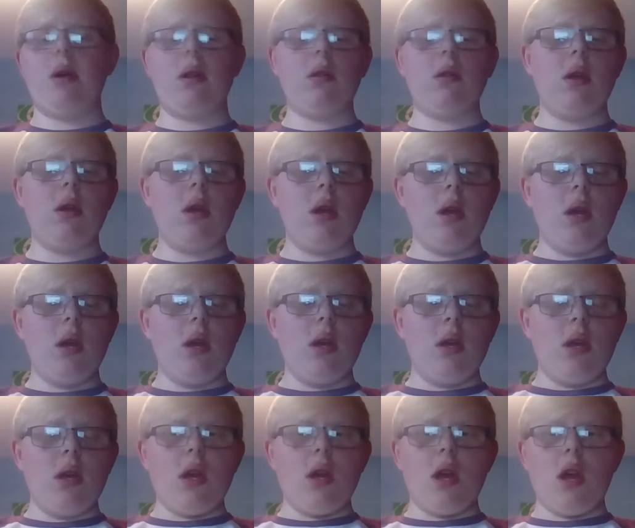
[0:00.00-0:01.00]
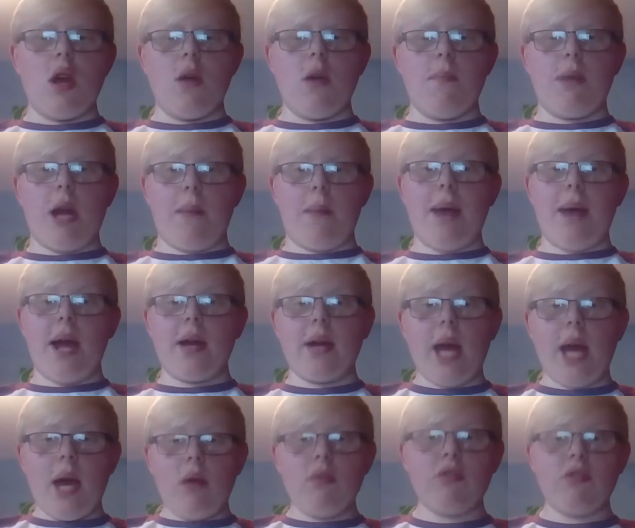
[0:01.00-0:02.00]
well. But I'm back
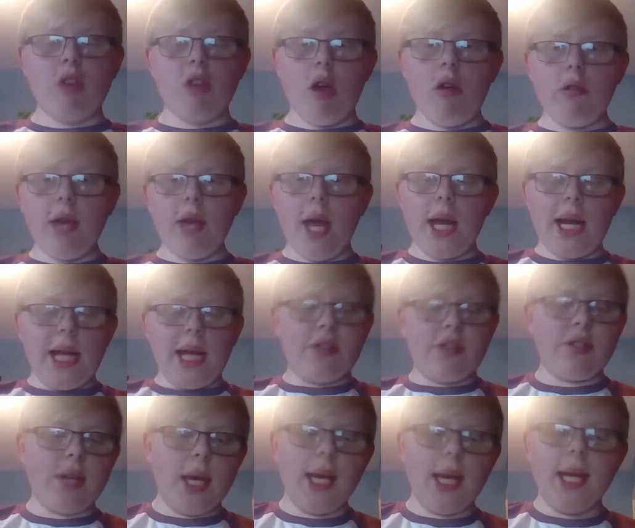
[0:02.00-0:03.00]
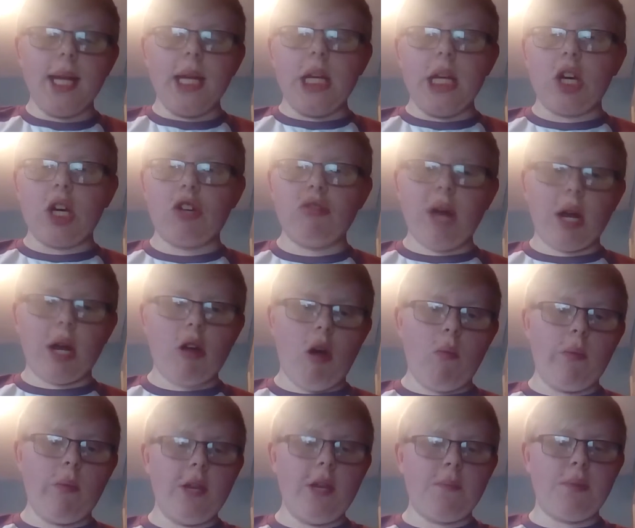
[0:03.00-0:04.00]
now, so yeah, let's crack
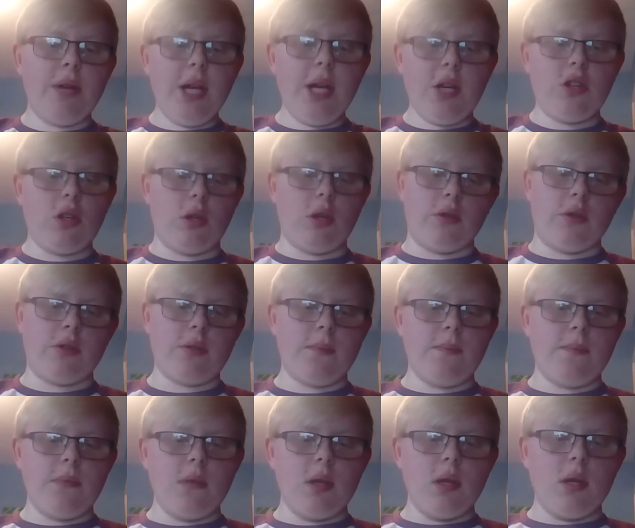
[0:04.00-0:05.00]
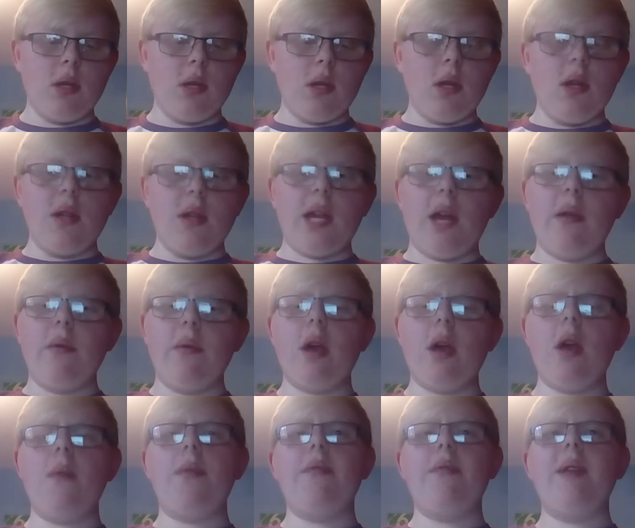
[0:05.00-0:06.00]
on with these predictions.
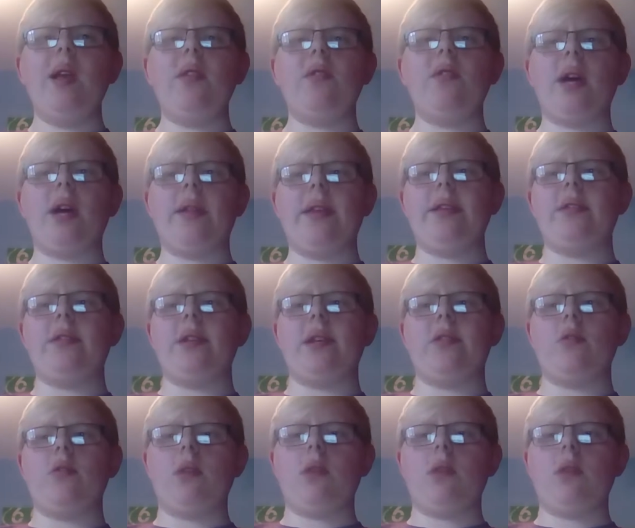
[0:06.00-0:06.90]
Now, the reason that this is